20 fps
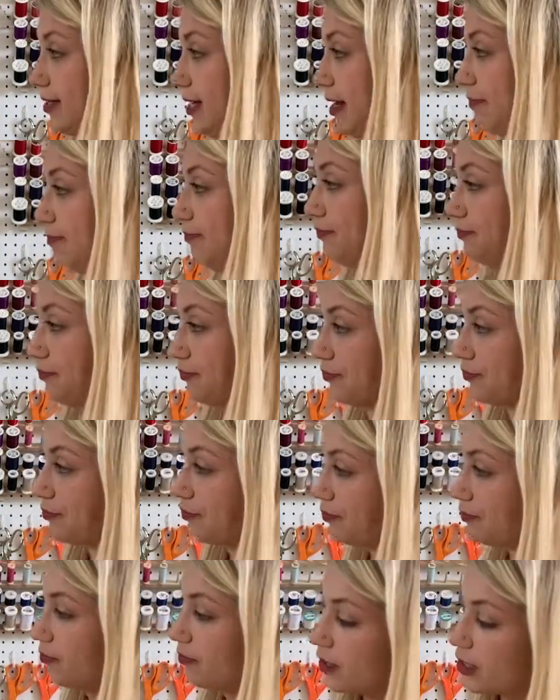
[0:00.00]
seam.
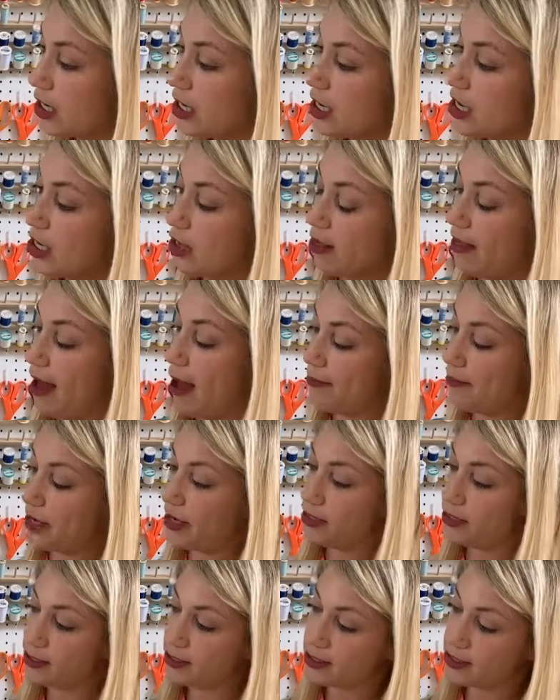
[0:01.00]
That
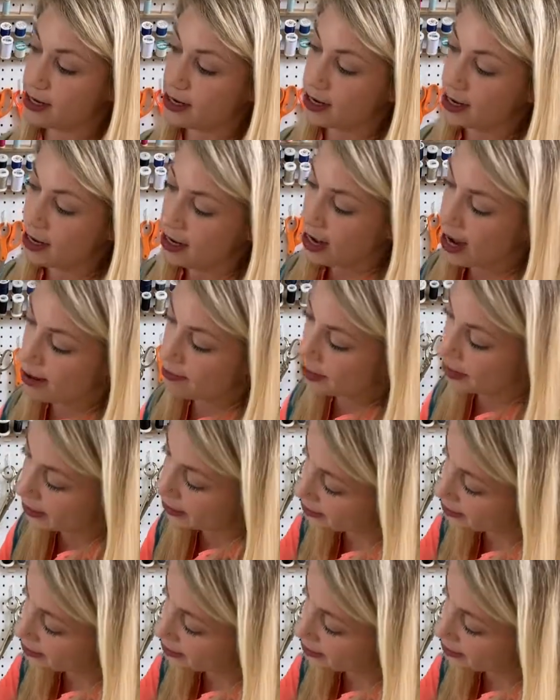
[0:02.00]
means I'm going to